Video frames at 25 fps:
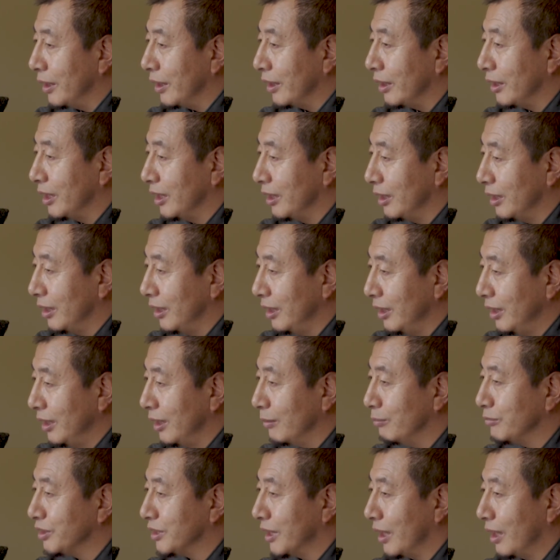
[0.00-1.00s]
He
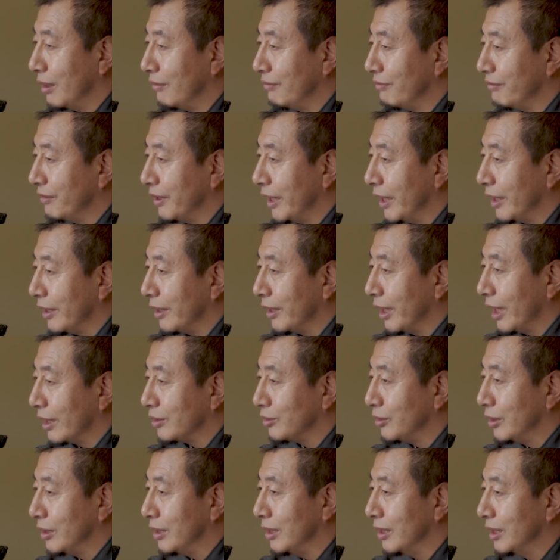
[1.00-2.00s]
himself had
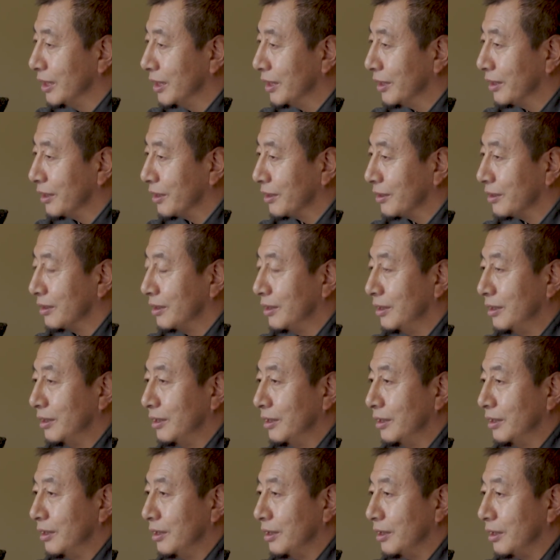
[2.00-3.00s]
actually learned
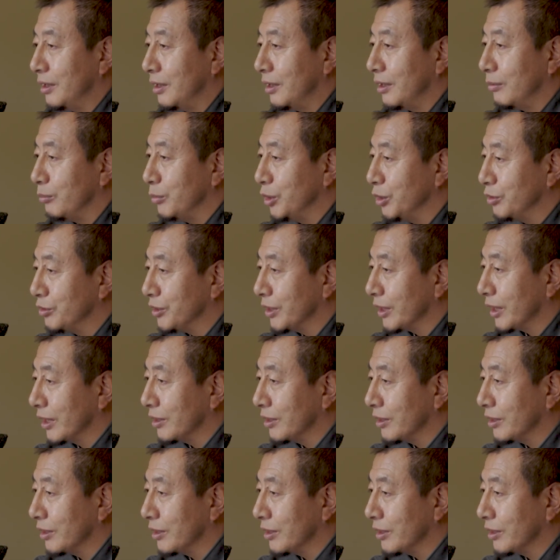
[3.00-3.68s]
music